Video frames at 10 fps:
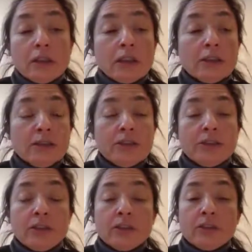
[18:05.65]
indeed
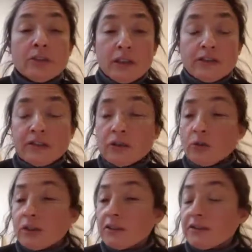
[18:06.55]
interesting to
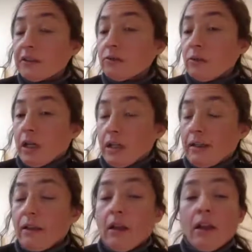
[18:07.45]
understand why.